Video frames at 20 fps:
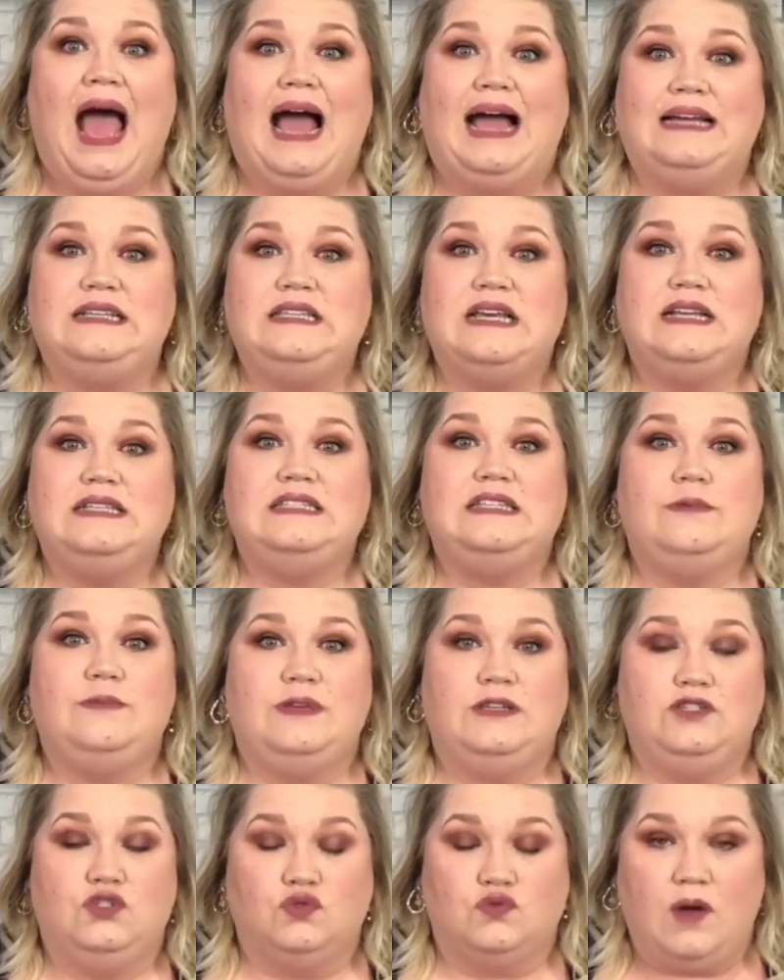I tend to
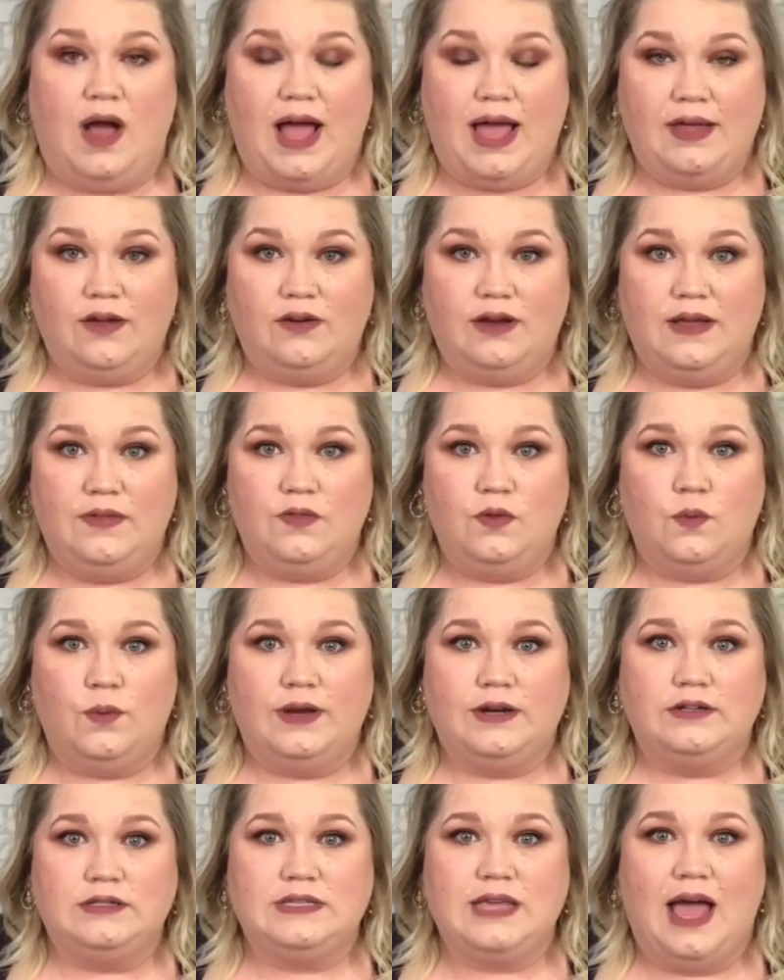be drier in the
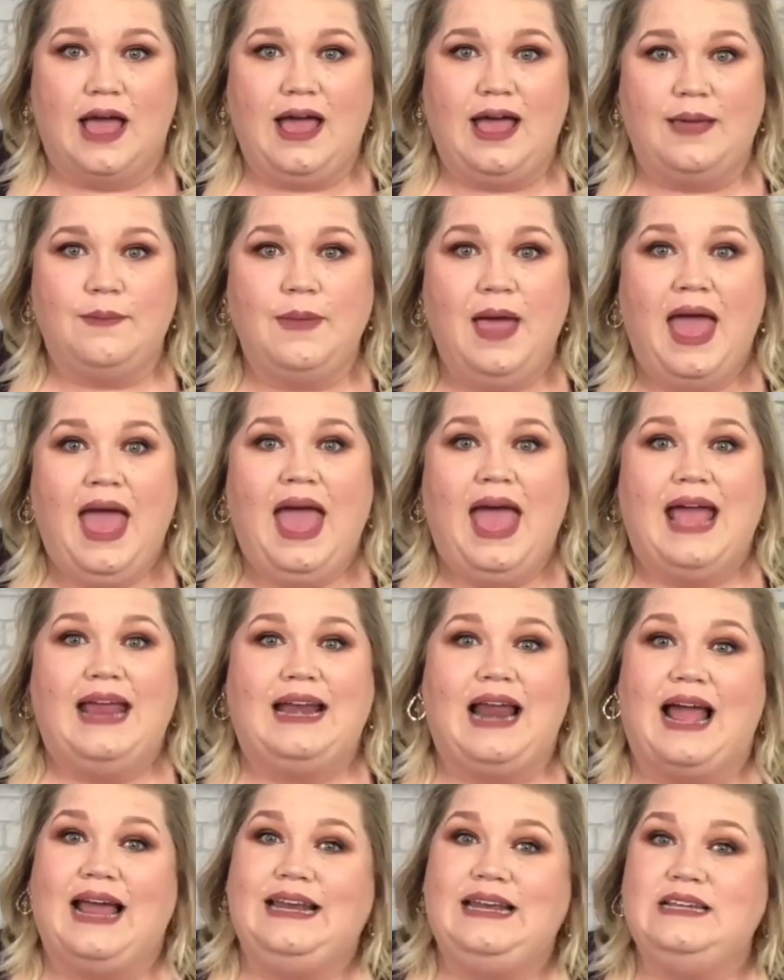wintertime, and
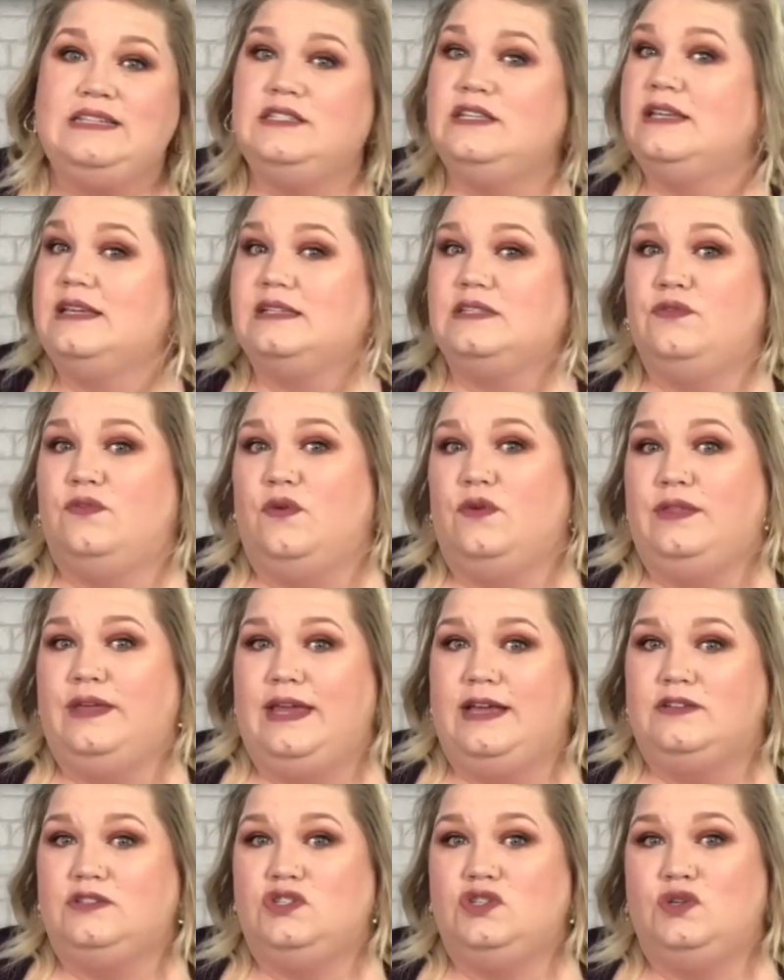I need to
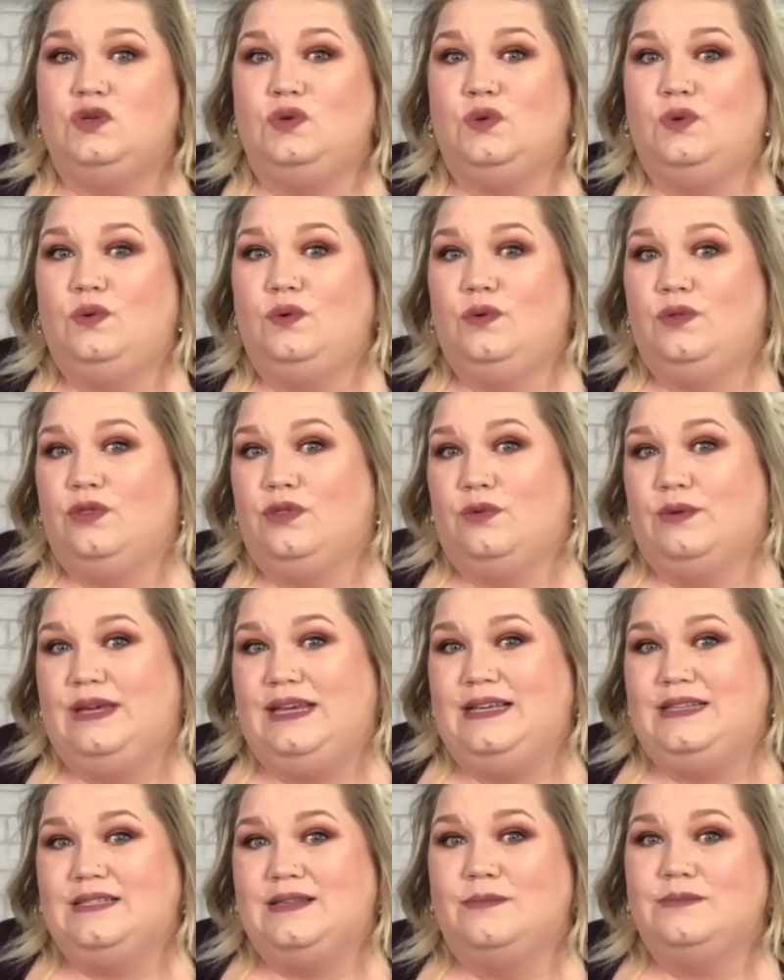exfoliate 2,
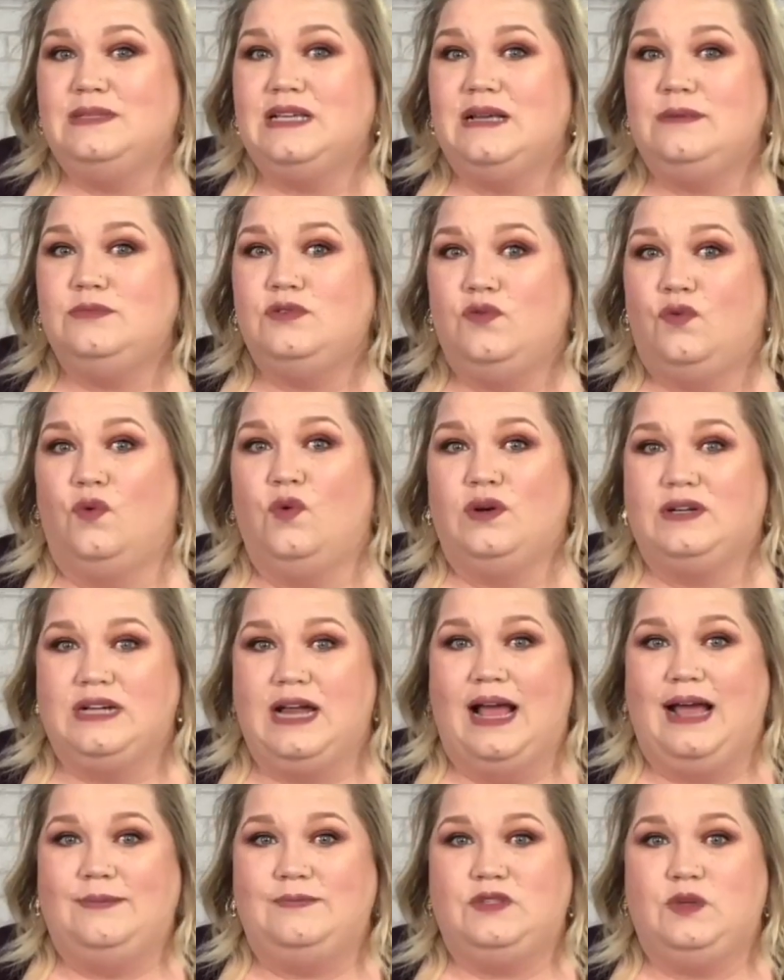3, sometimes 4
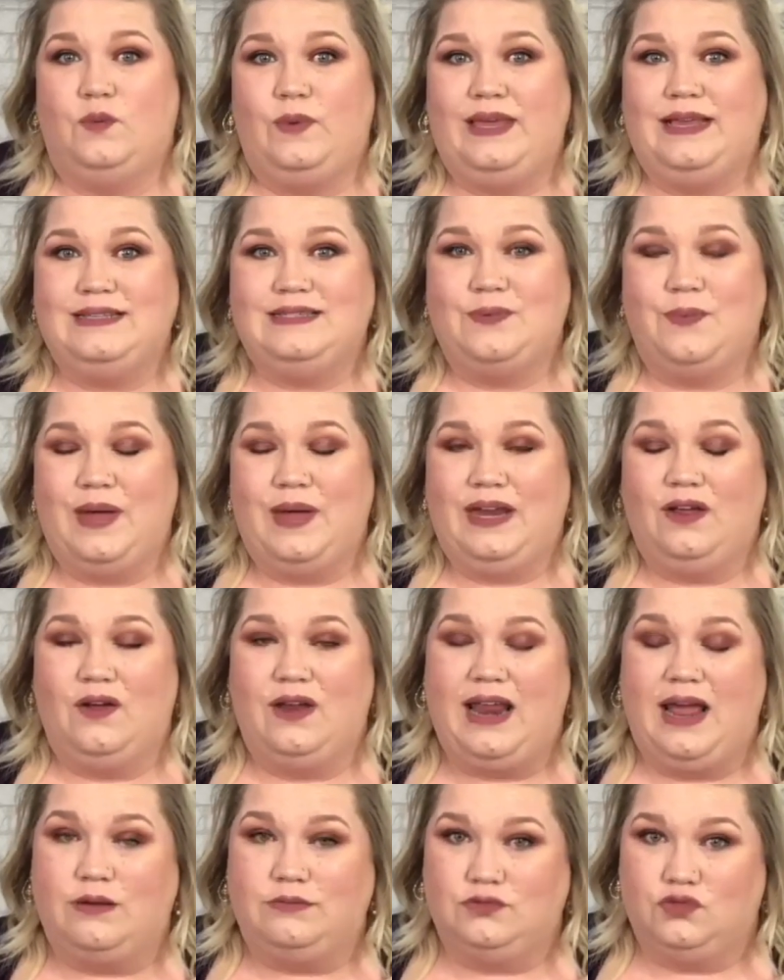times a week, depending on
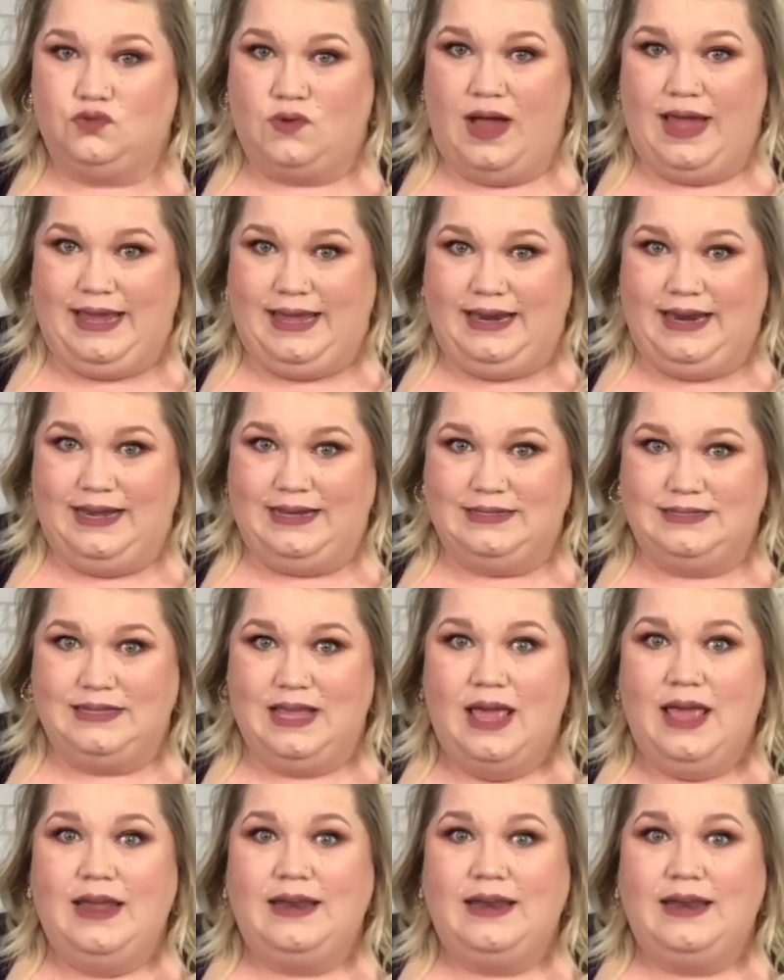how dry it is.